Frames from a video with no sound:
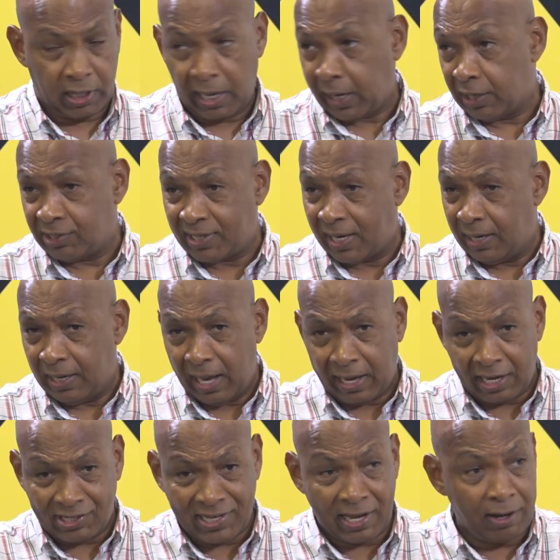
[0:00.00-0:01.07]
Like I said, like
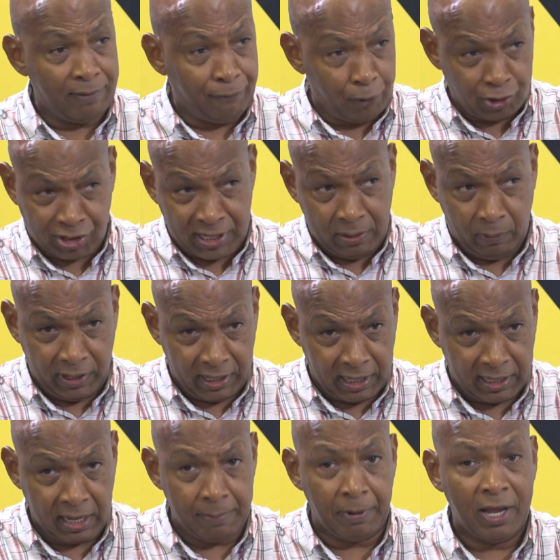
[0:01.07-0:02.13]
I said on the first day we
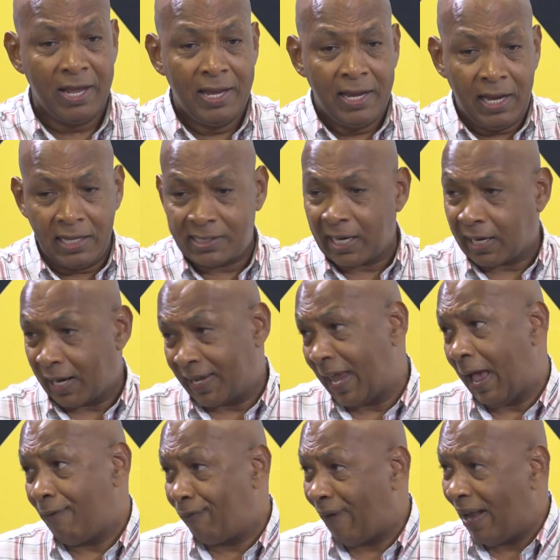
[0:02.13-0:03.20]
came in, it's like a, ca
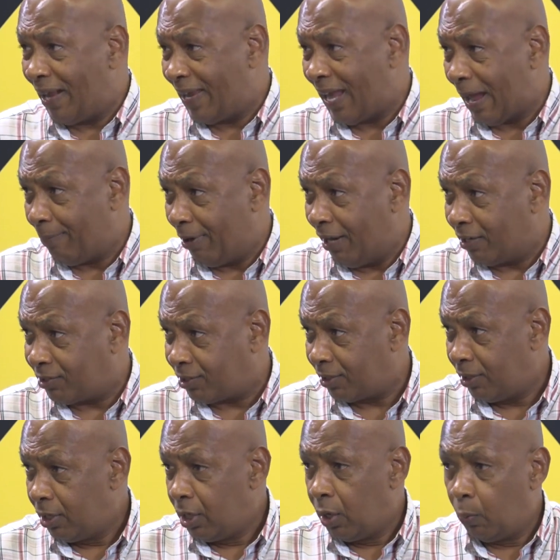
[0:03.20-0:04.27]
a filing cabinet
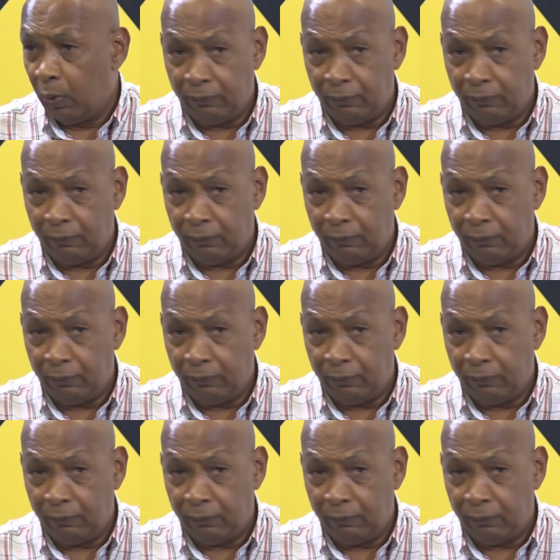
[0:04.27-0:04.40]
right.